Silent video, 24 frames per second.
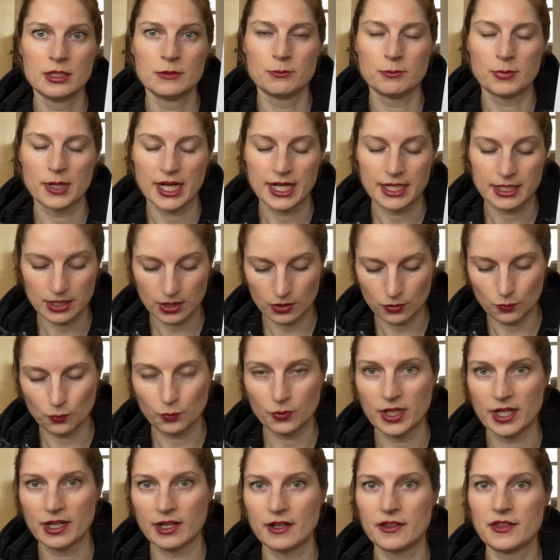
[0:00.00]
But
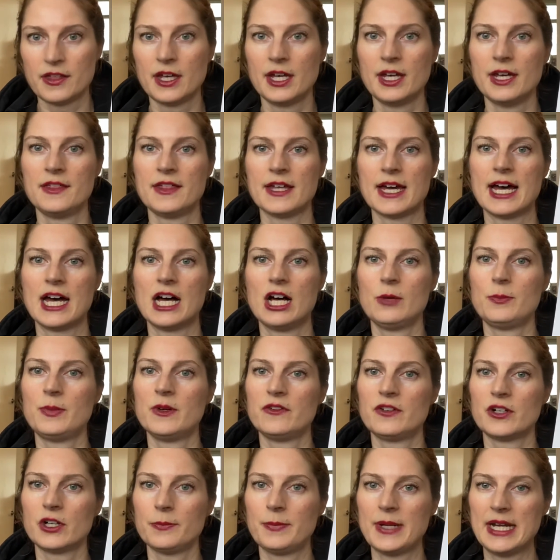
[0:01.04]
with the help
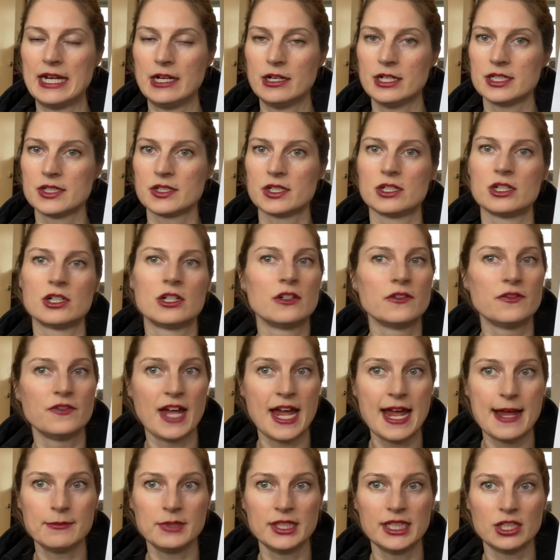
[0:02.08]
of her parents and her
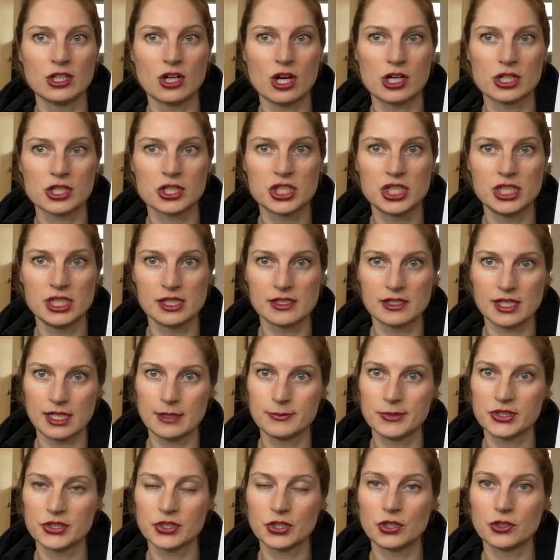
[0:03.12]
family dog, she is
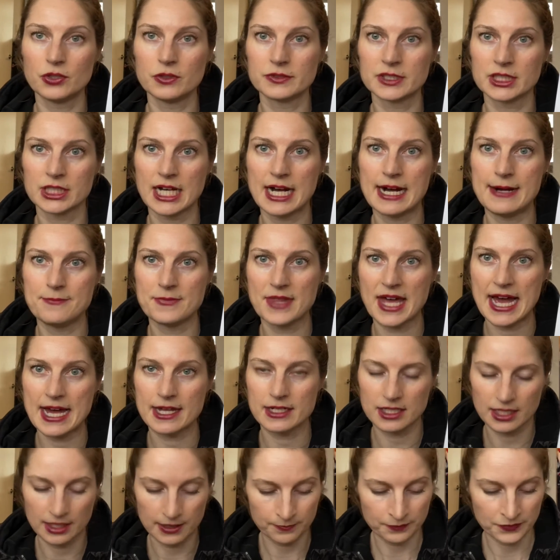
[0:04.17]
able to overcome
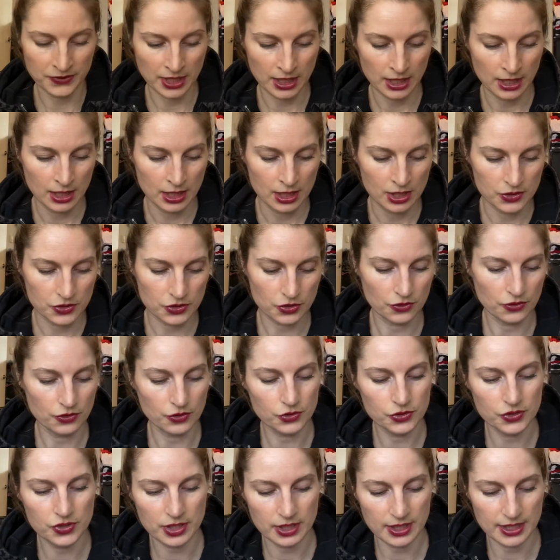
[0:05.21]
that. So
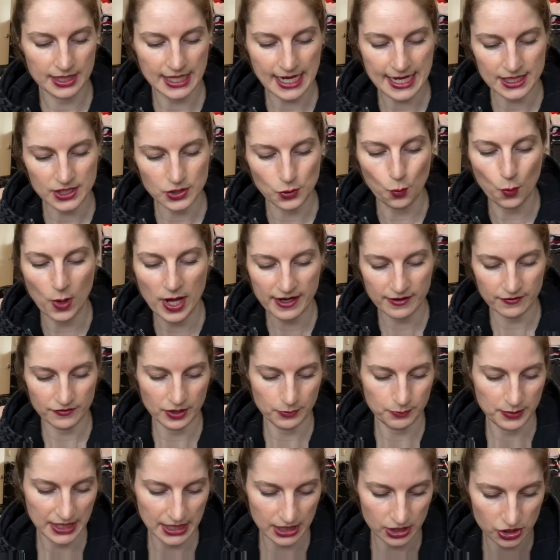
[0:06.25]
those that's one of the
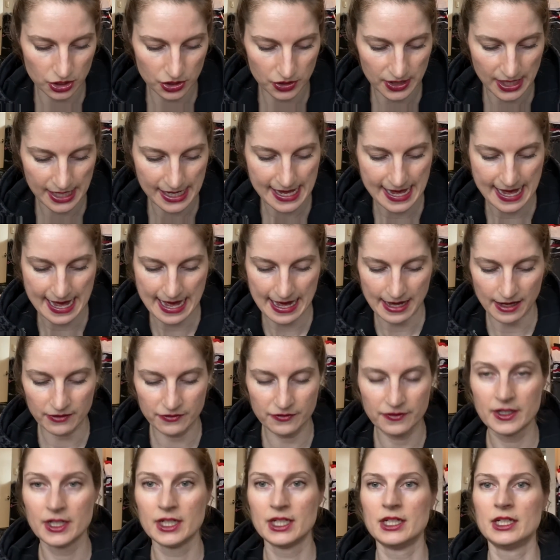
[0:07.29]
pictures I
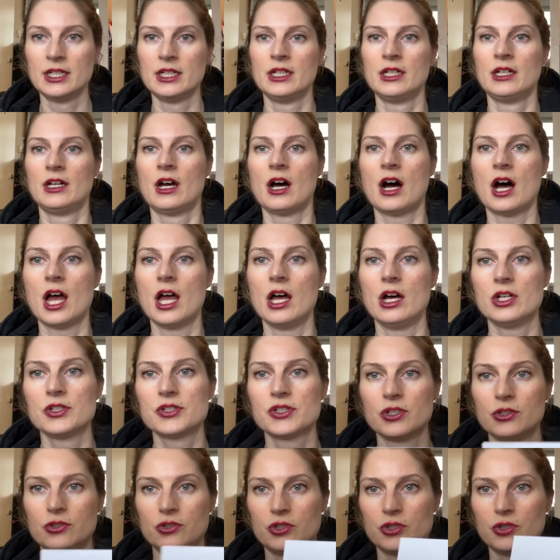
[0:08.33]
have. I
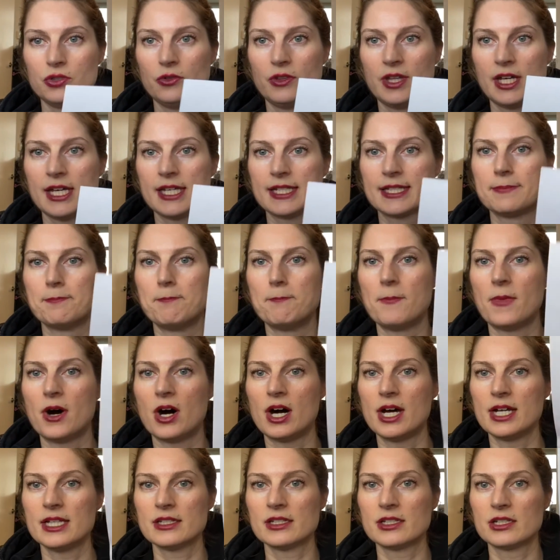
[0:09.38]
also drew this
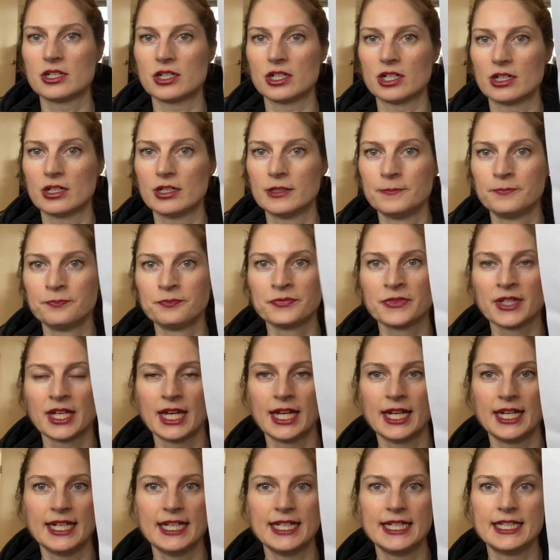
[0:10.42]
monster
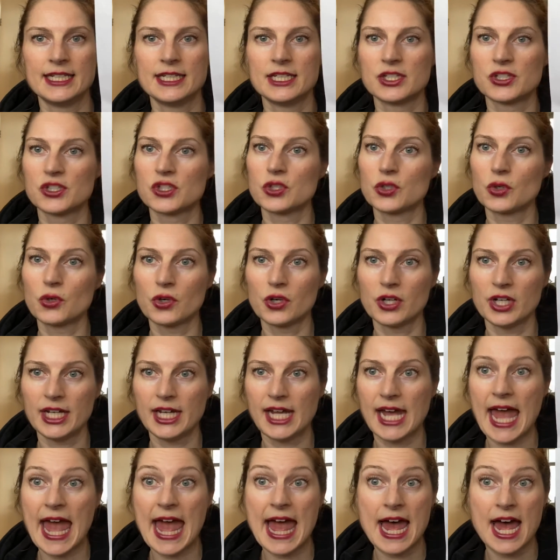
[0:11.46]
and in the
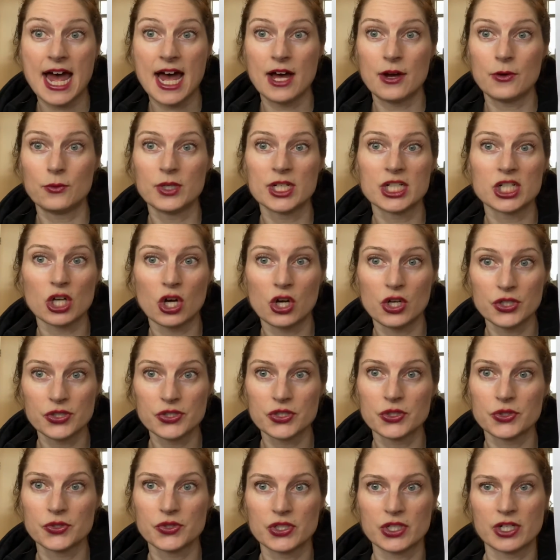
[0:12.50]
story, uh, which
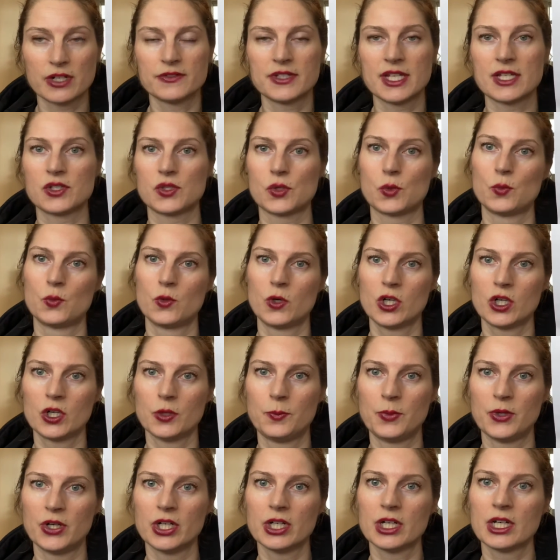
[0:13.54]
also serves as a
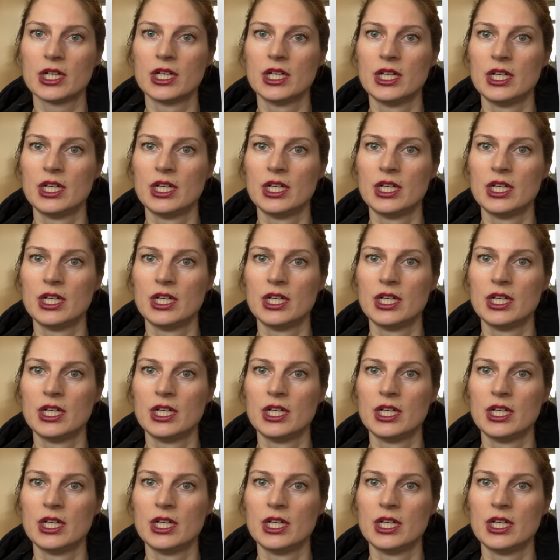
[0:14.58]
workbook,